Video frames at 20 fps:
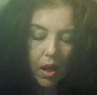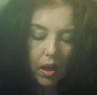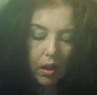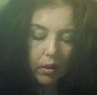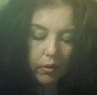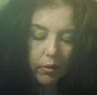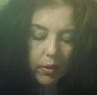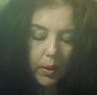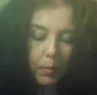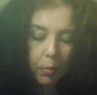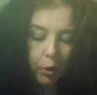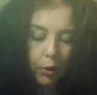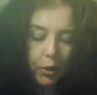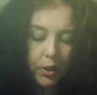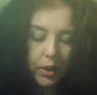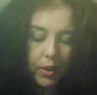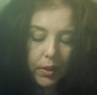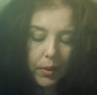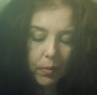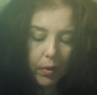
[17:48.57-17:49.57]
This
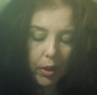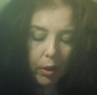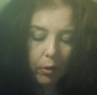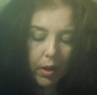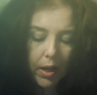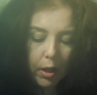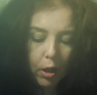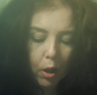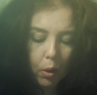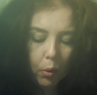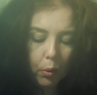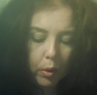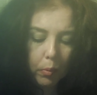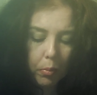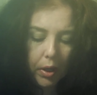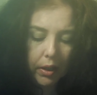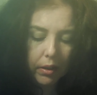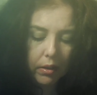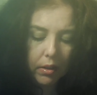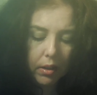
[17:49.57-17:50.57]
person is very
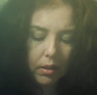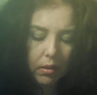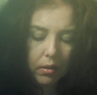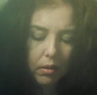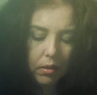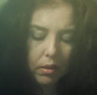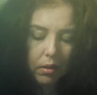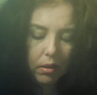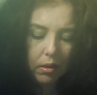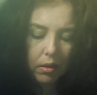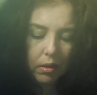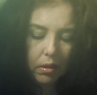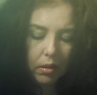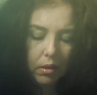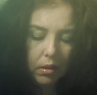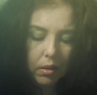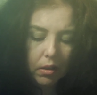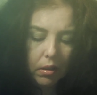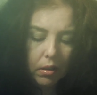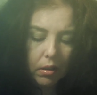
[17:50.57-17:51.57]
codependent.
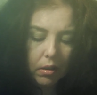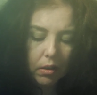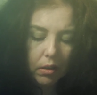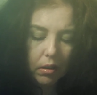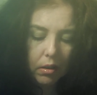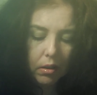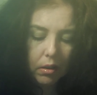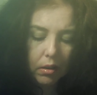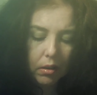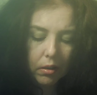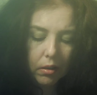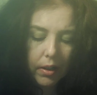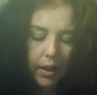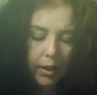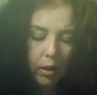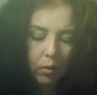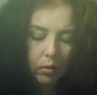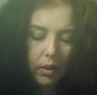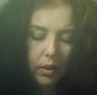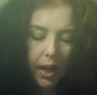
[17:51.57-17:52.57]
They
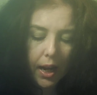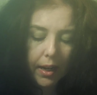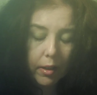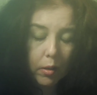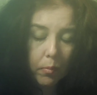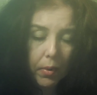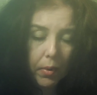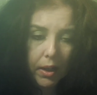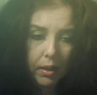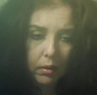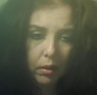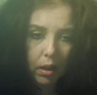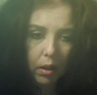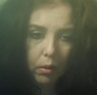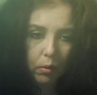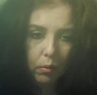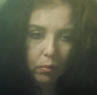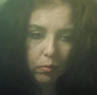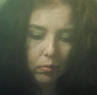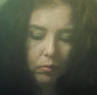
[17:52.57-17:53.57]
don't like to be alone.